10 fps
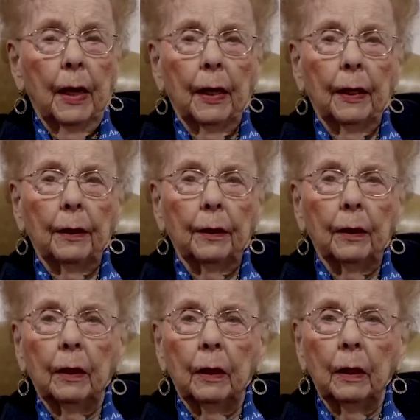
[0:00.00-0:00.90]
And
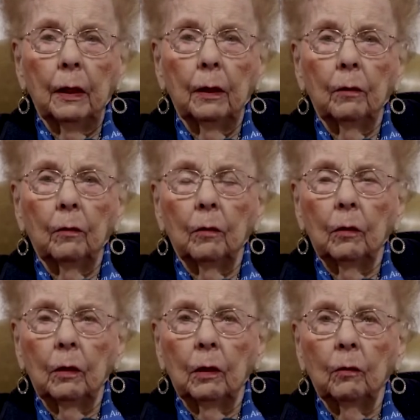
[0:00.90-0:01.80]

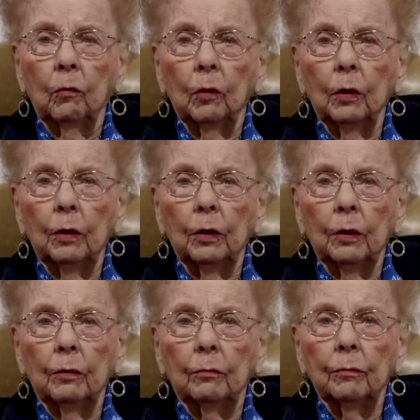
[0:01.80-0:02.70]

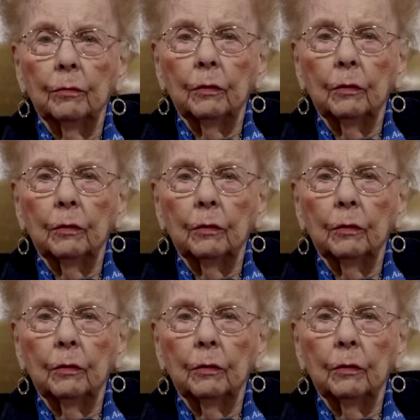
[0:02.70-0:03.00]
one